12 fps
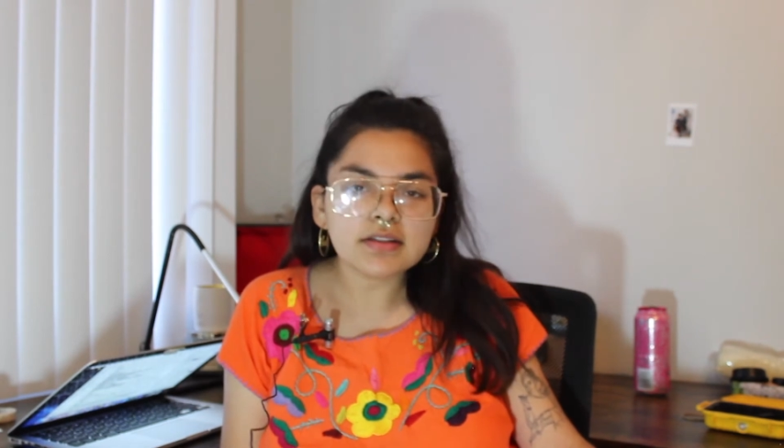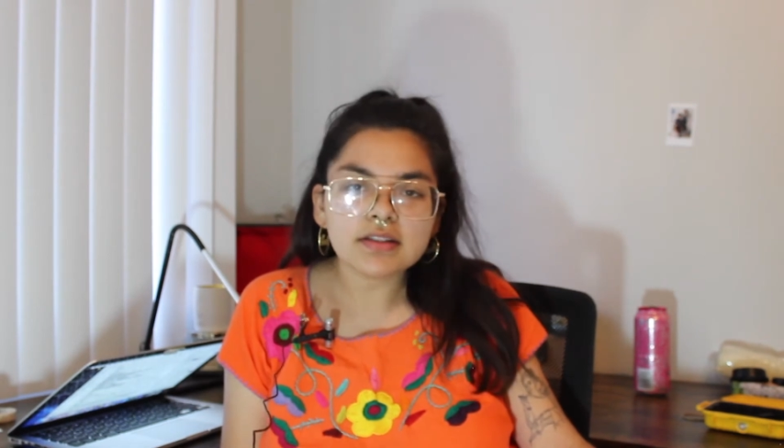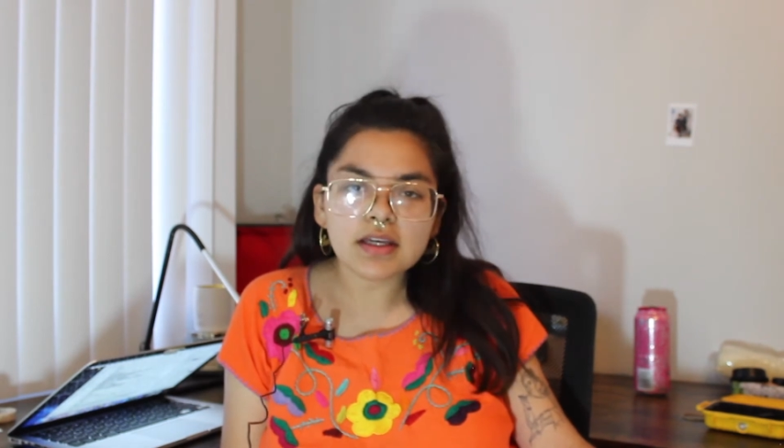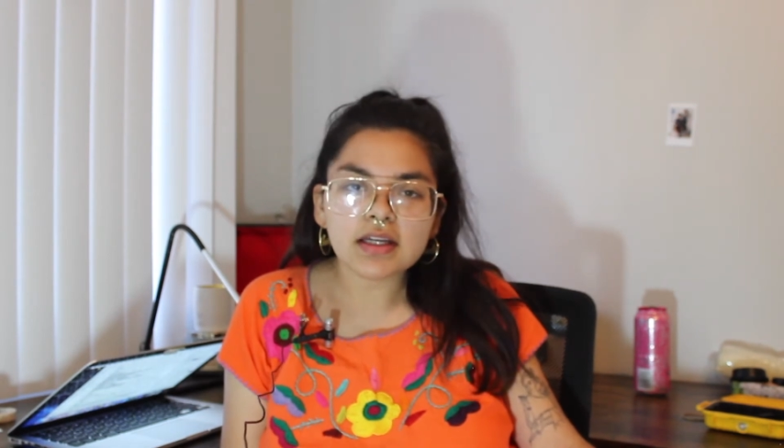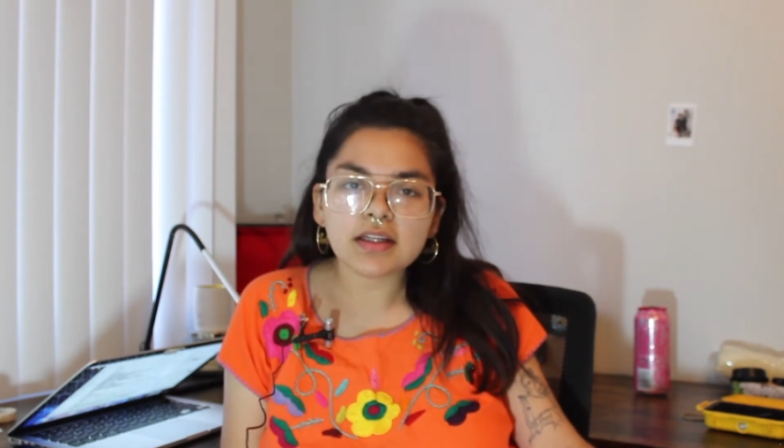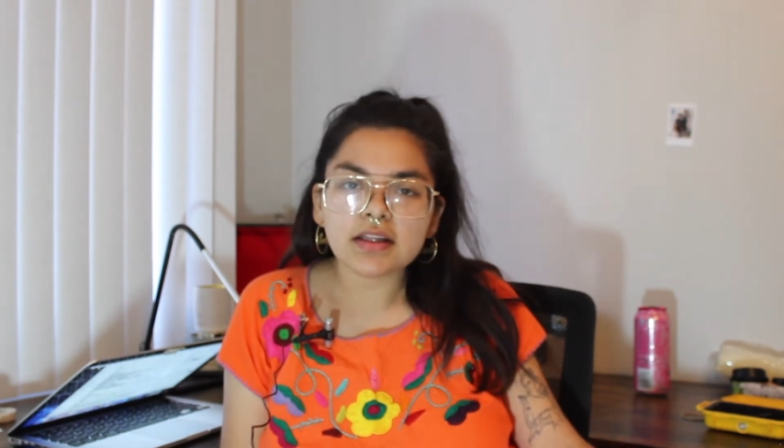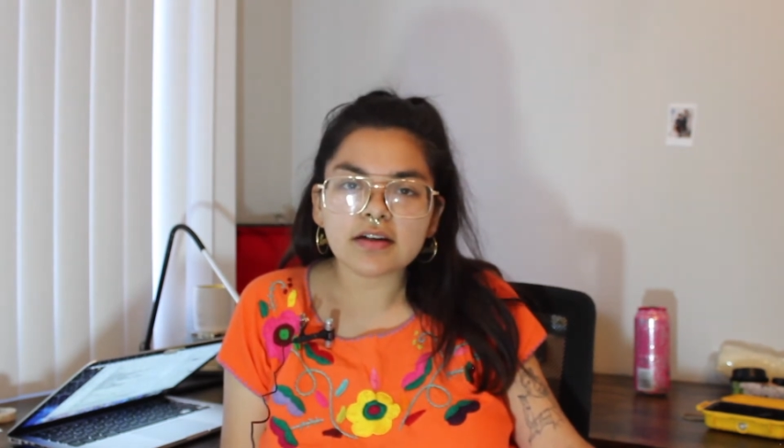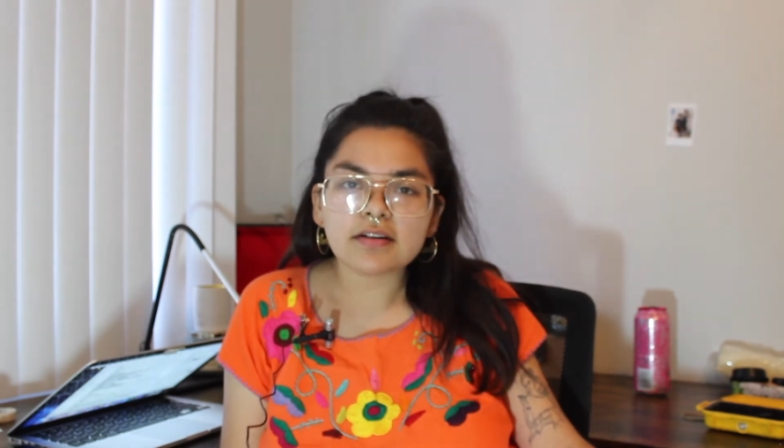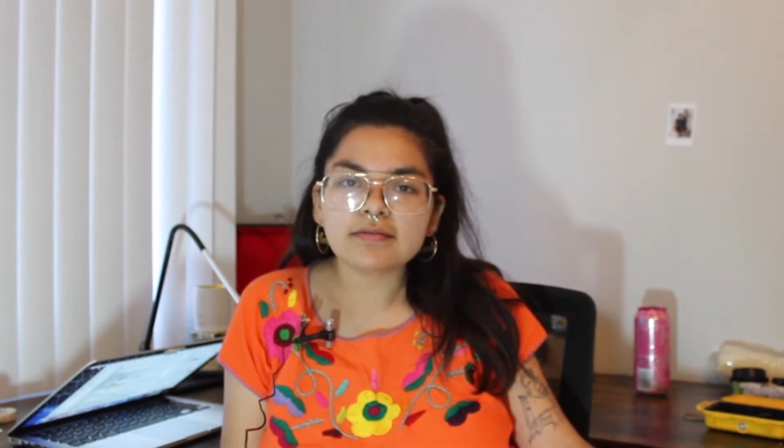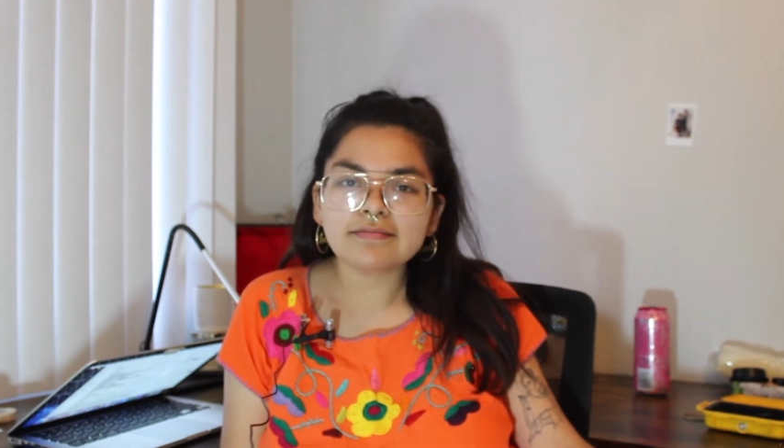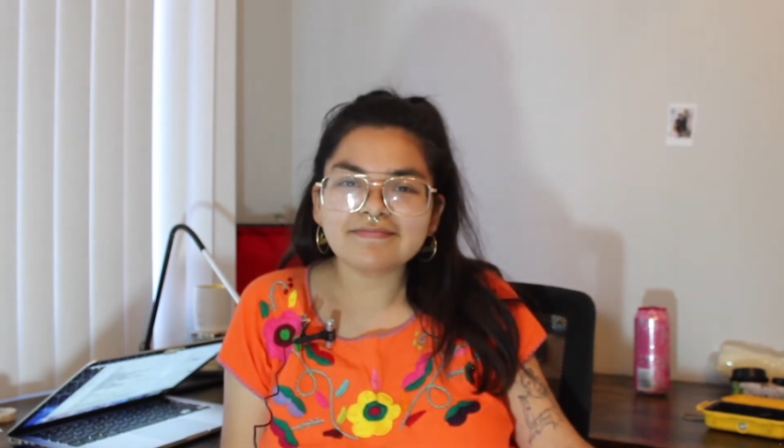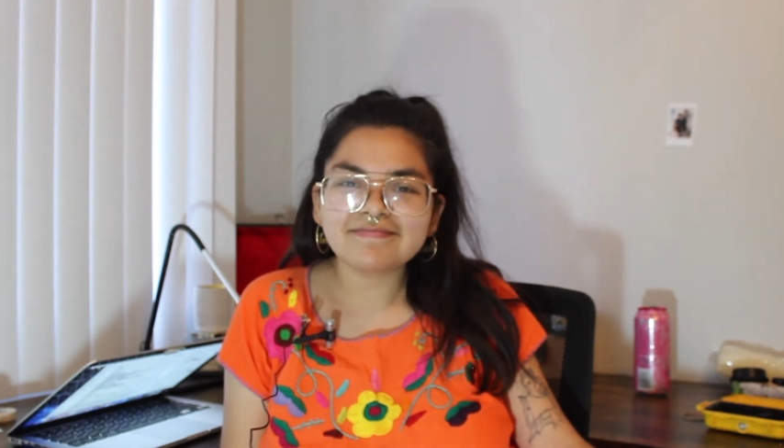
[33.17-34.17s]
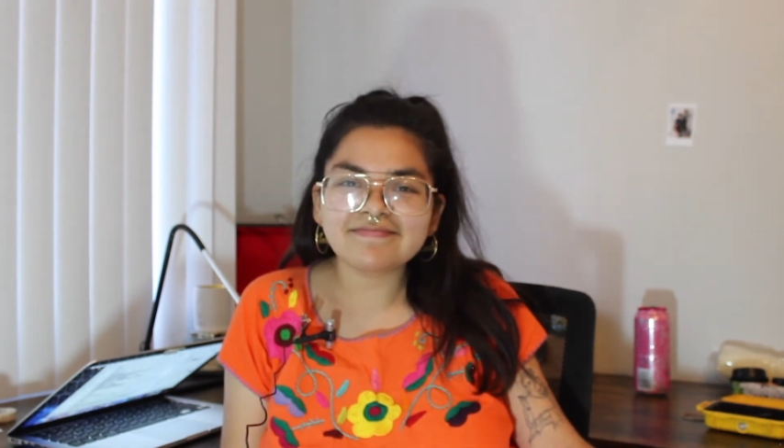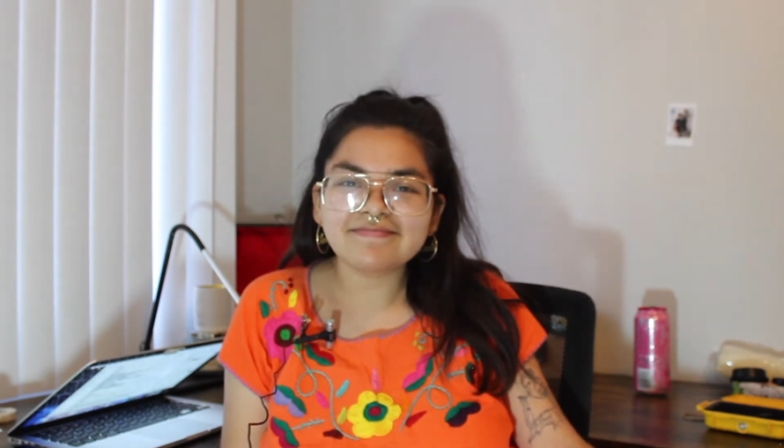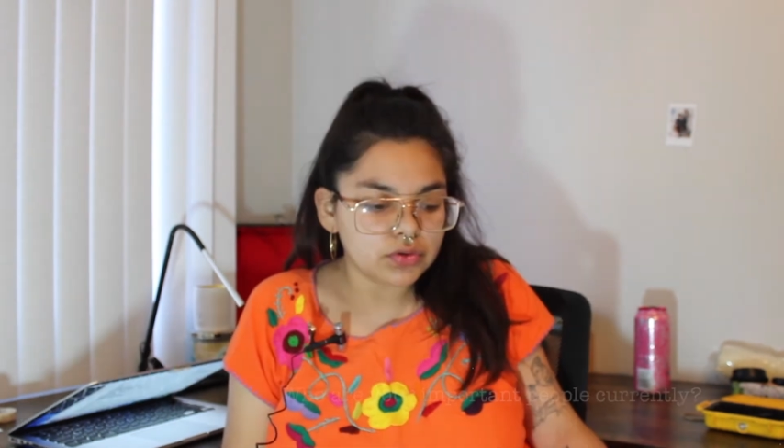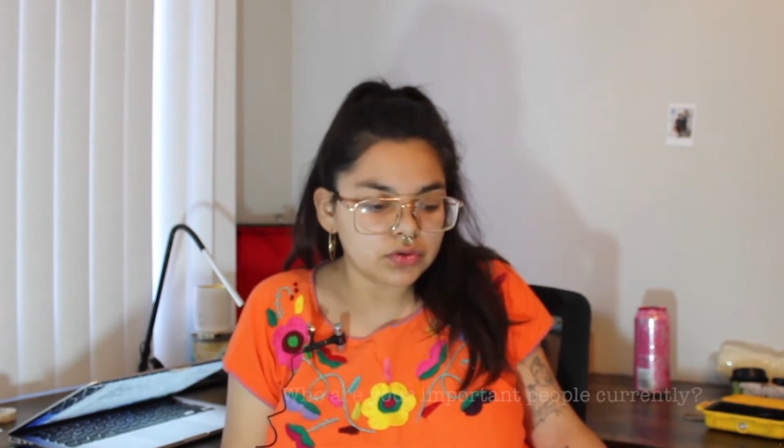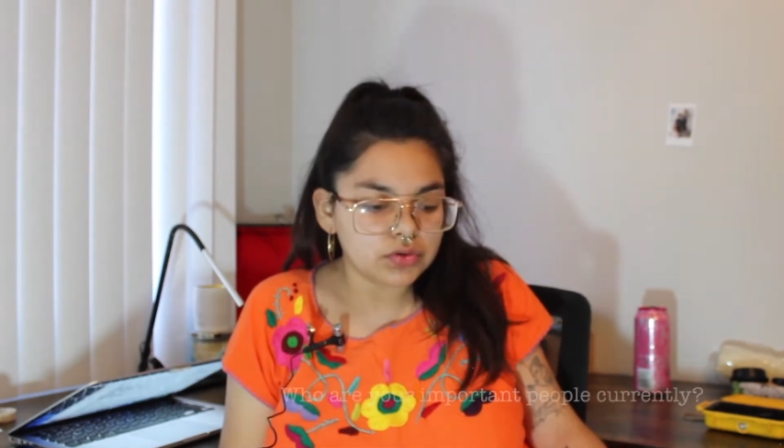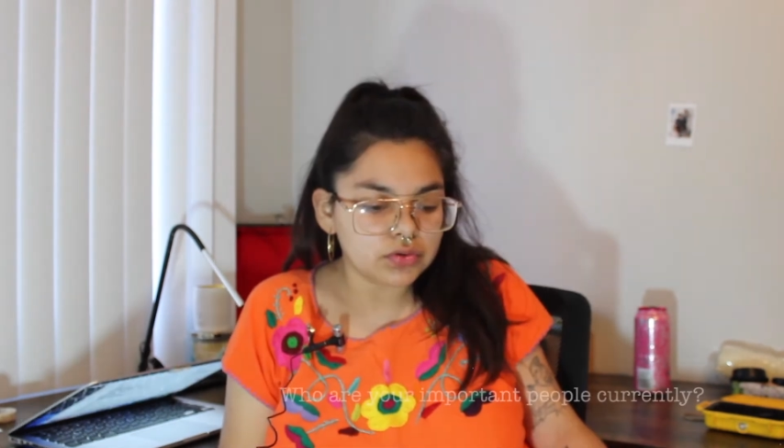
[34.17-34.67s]
getting
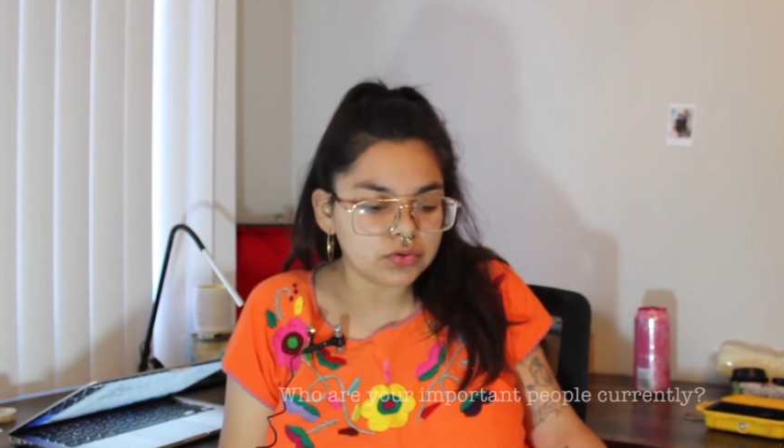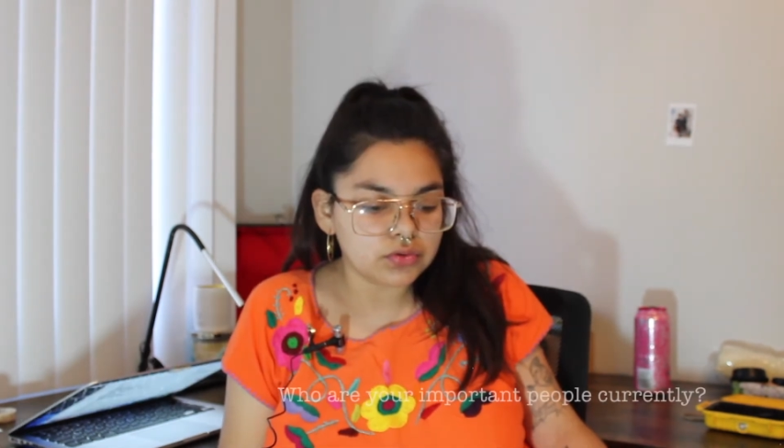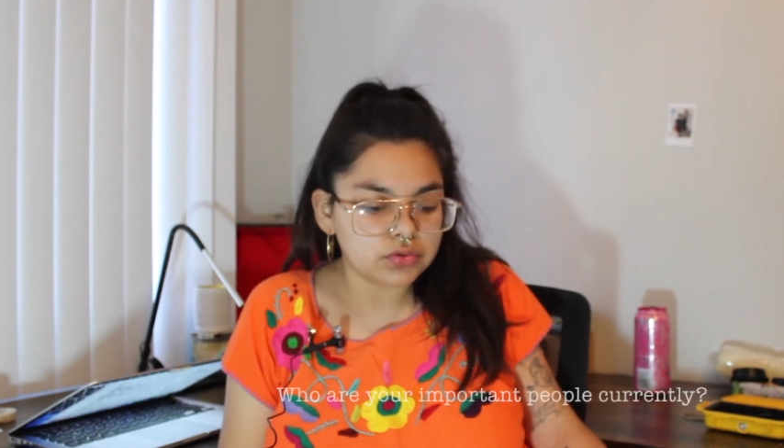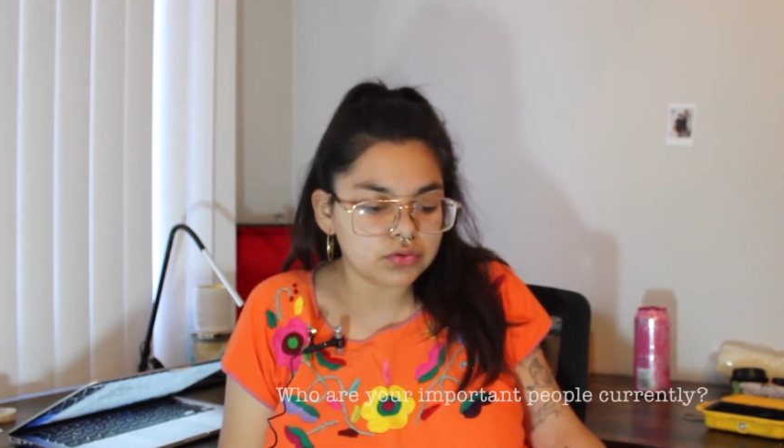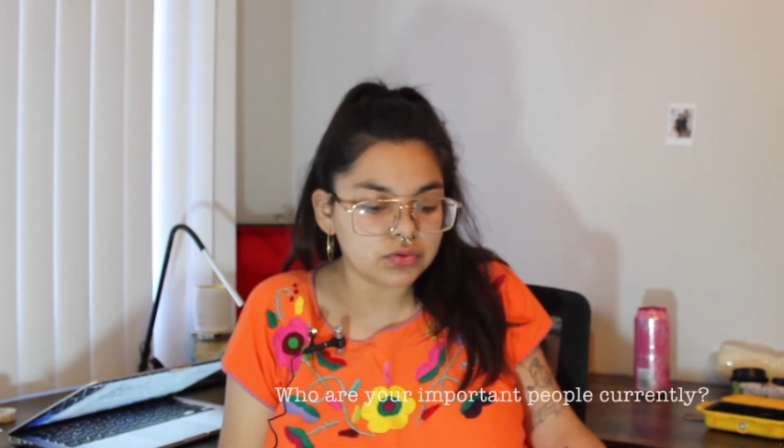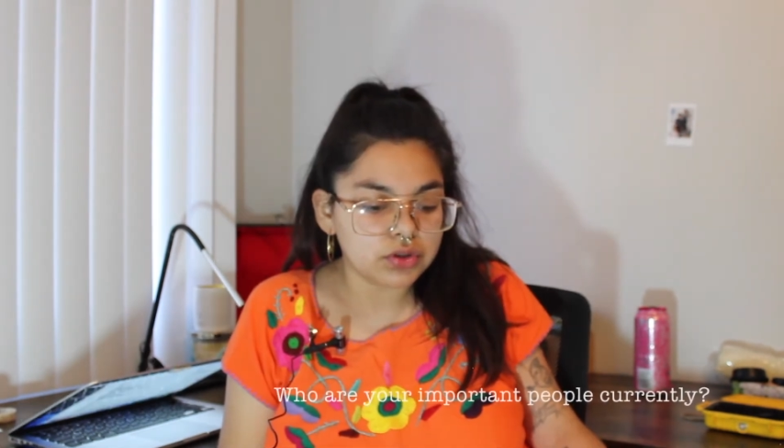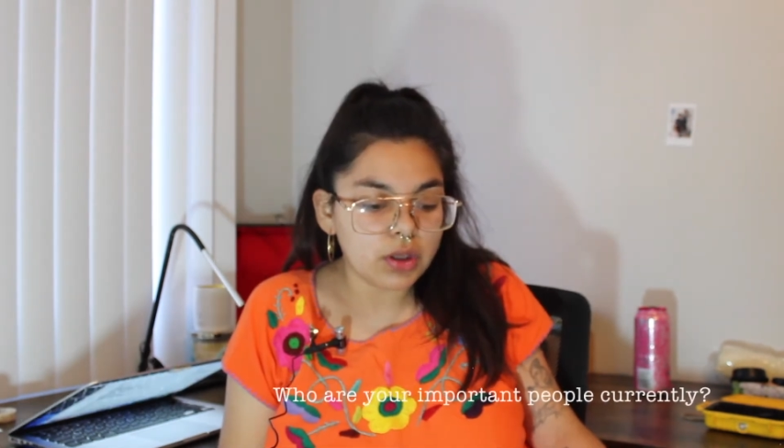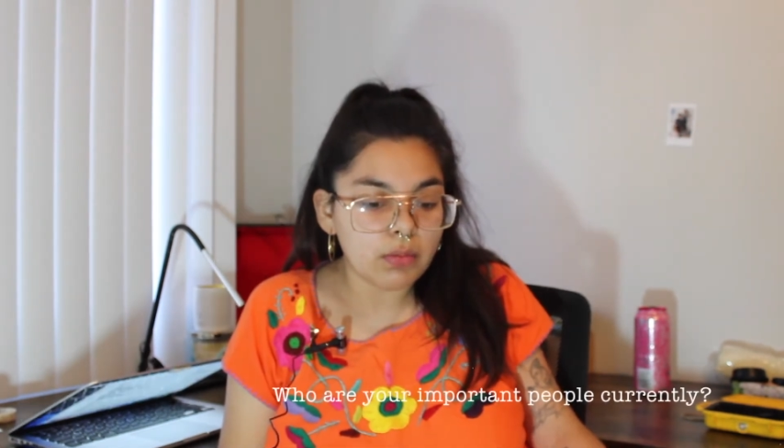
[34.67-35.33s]
there.